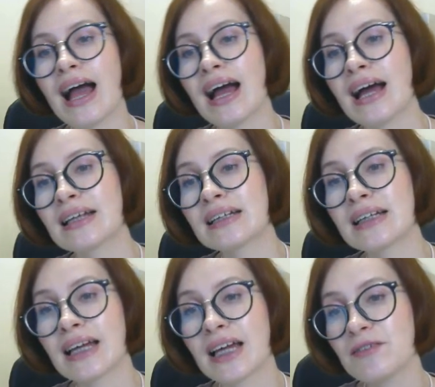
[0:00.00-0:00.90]

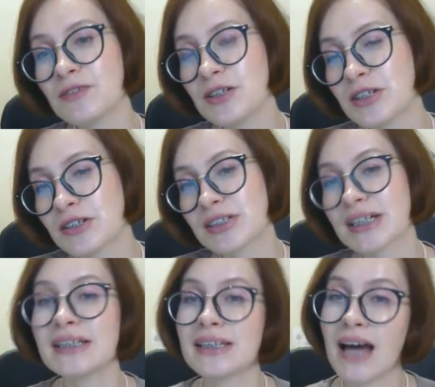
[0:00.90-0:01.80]
And if you
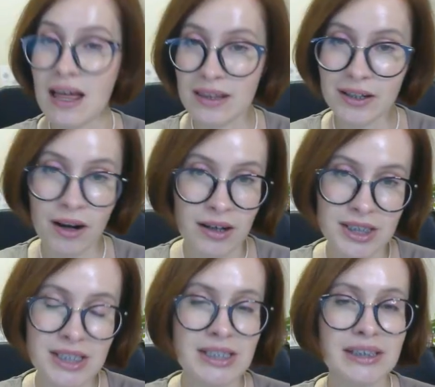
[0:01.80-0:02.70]
use another
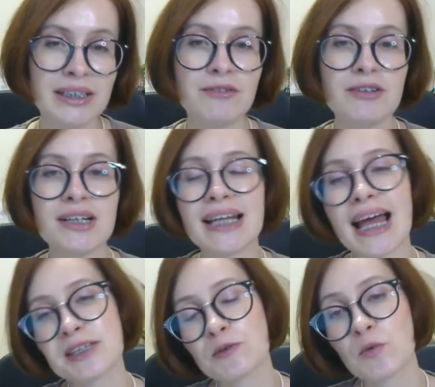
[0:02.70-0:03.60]
content delivery
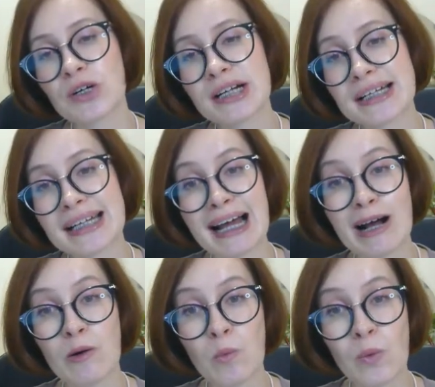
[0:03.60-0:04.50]
network,
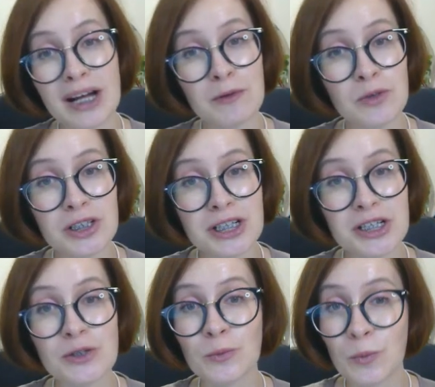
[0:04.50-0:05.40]
however,
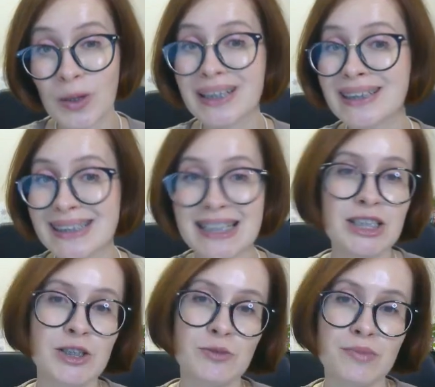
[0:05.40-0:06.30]
you will
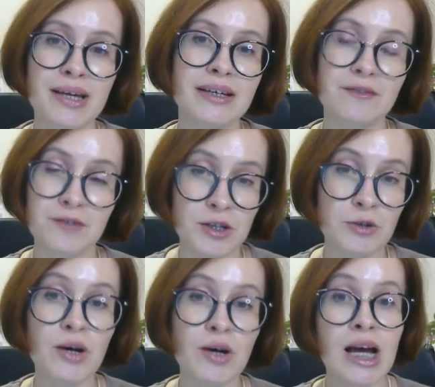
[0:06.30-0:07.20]
need to make a
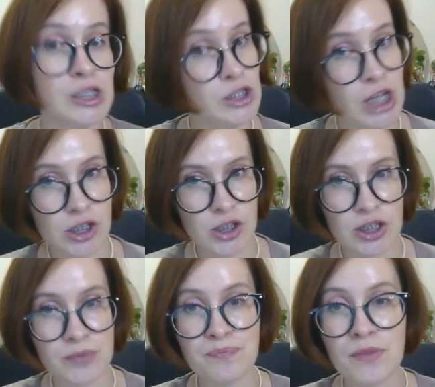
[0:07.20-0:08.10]
few
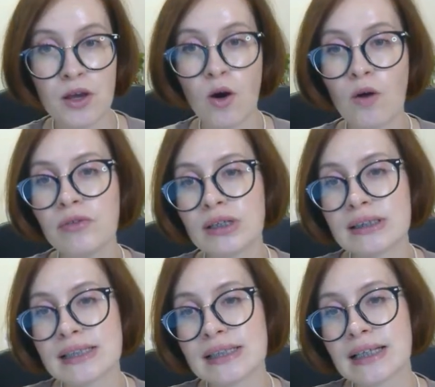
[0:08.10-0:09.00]
changes.
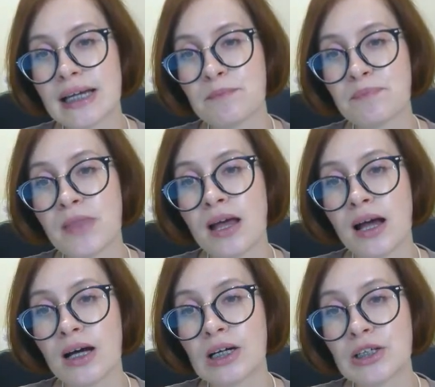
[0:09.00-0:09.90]
Obviously,
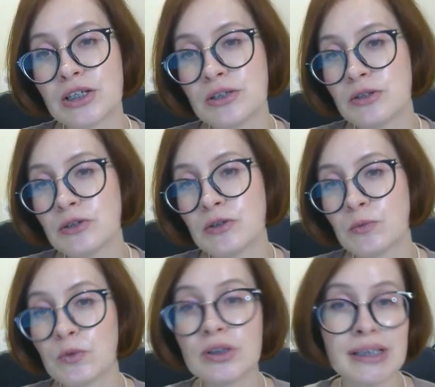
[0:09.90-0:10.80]

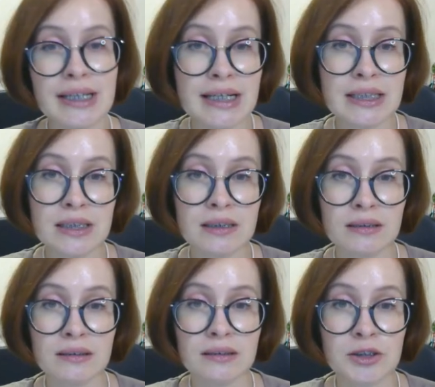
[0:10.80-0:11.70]
you would need
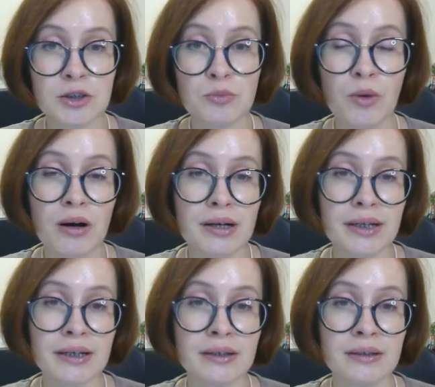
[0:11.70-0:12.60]
uh, to
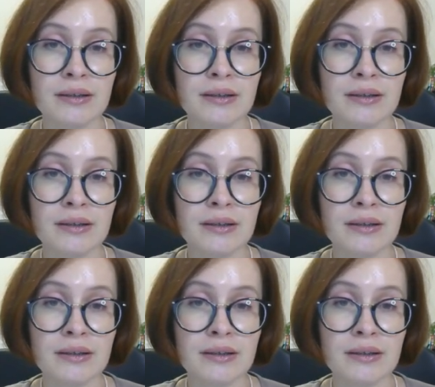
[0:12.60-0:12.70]
mark